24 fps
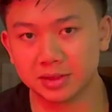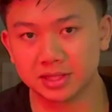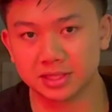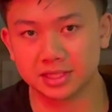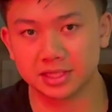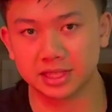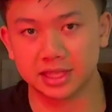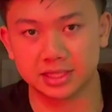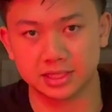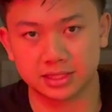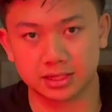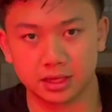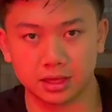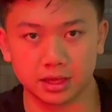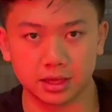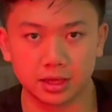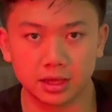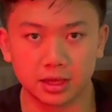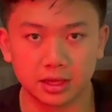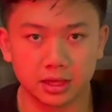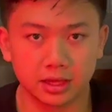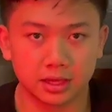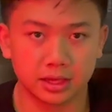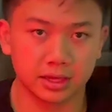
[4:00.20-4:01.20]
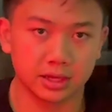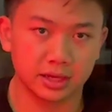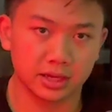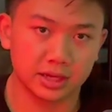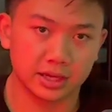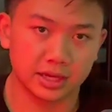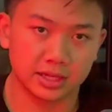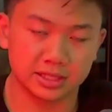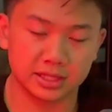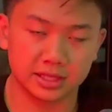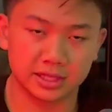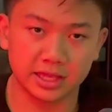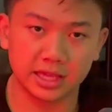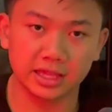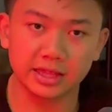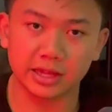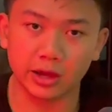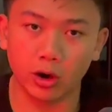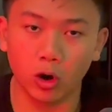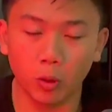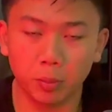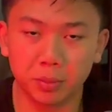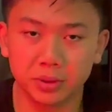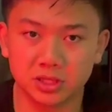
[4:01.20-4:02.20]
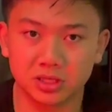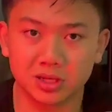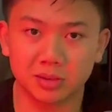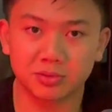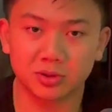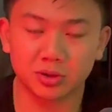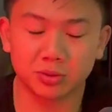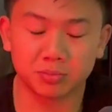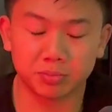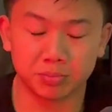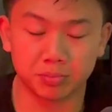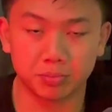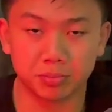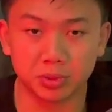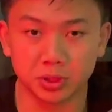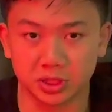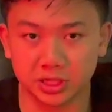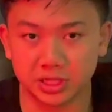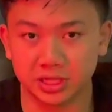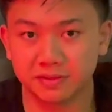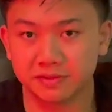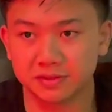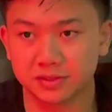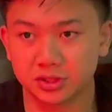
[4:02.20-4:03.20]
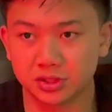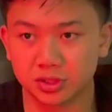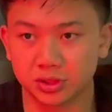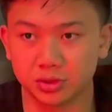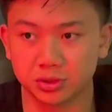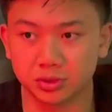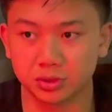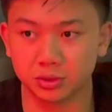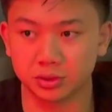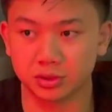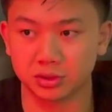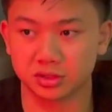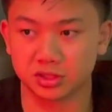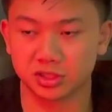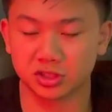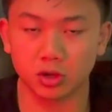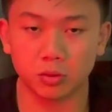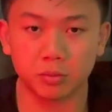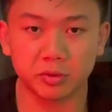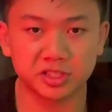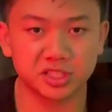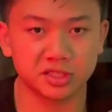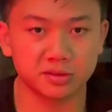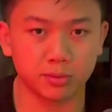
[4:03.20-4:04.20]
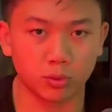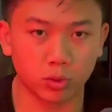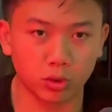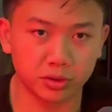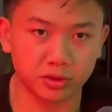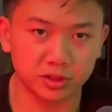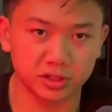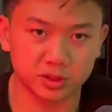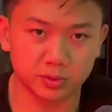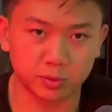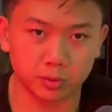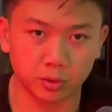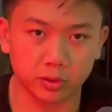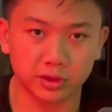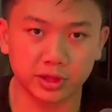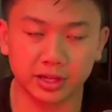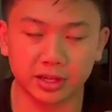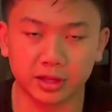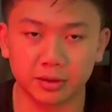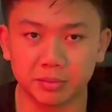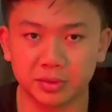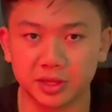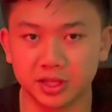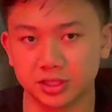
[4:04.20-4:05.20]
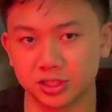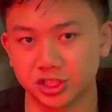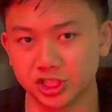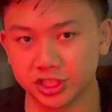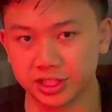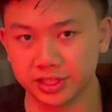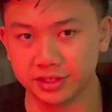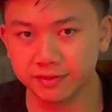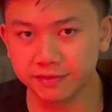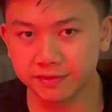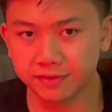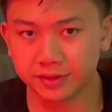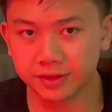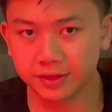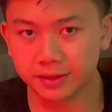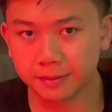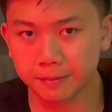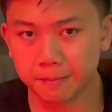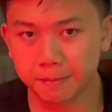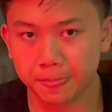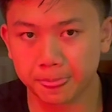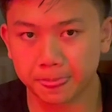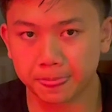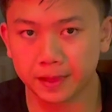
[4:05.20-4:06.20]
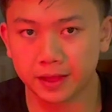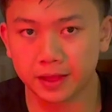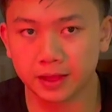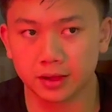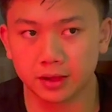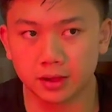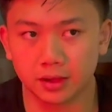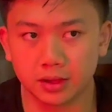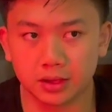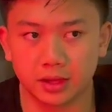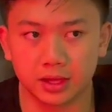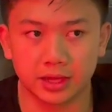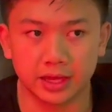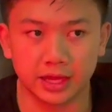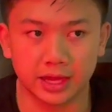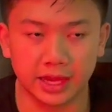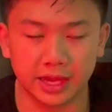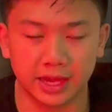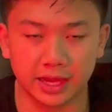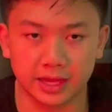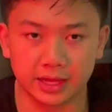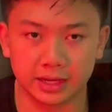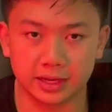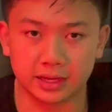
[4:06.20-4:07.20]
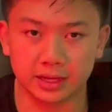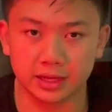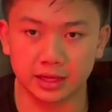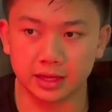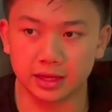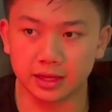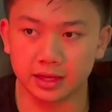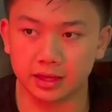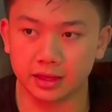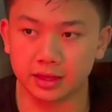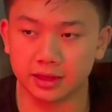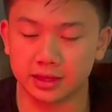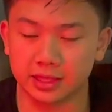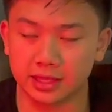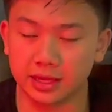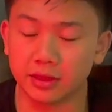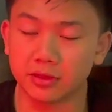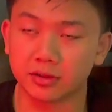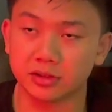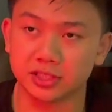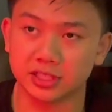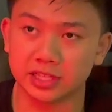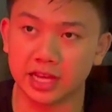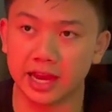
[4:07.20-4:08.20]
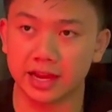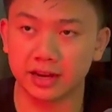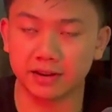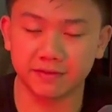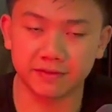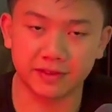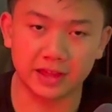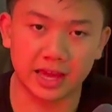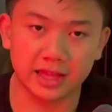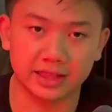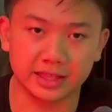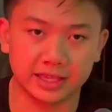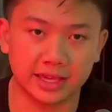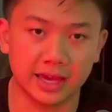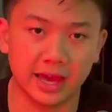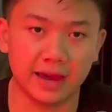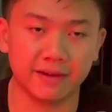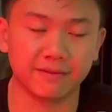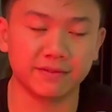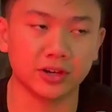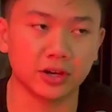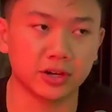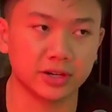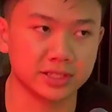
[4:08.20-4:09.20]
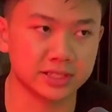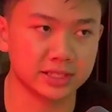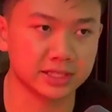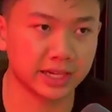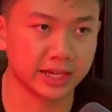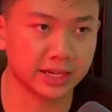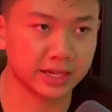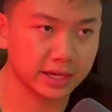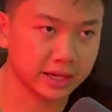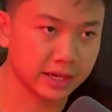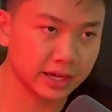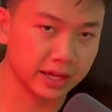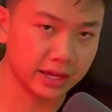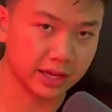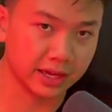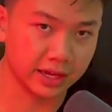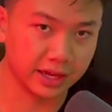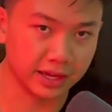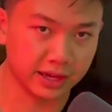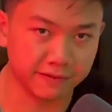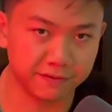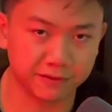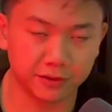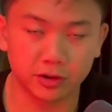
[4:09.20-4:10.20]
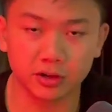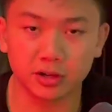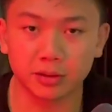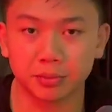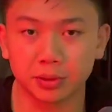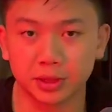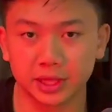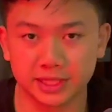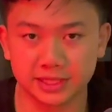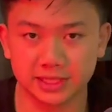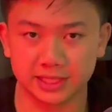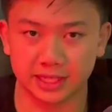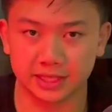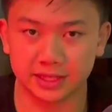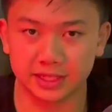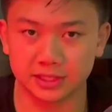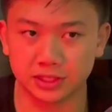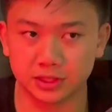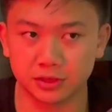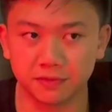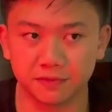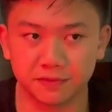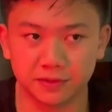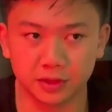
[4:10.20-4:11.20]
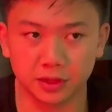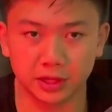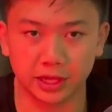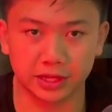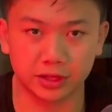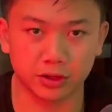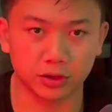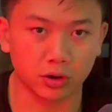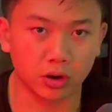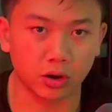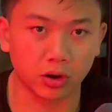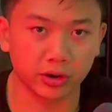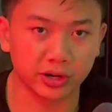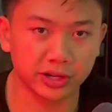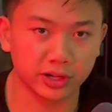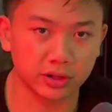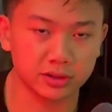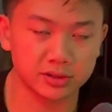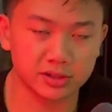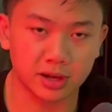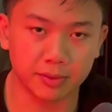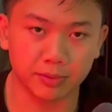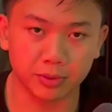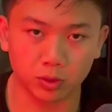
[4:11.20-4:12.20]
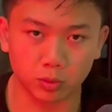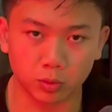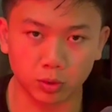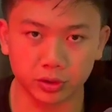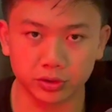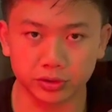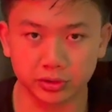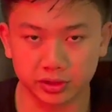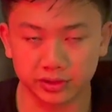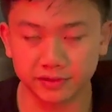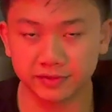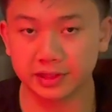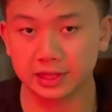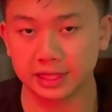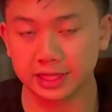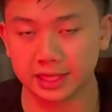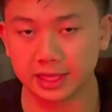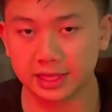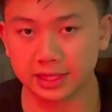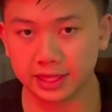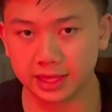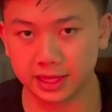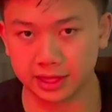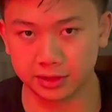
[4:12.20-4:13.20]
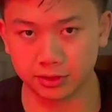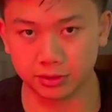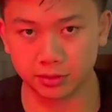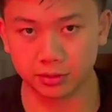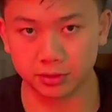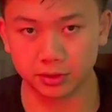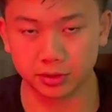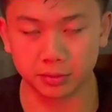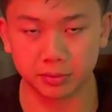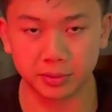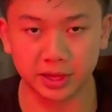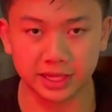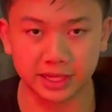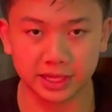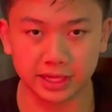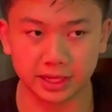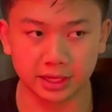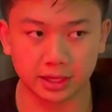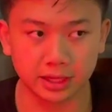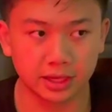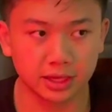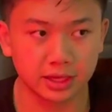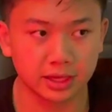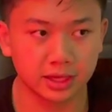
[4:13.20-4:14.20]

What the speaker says: it's a thing that opens up your beliefs to there's so much more in this world that could be achieved. And the other side of that, the caveat is like, if you're in a place like this, you feel like you're already on top of the world, you're living like a king, you're making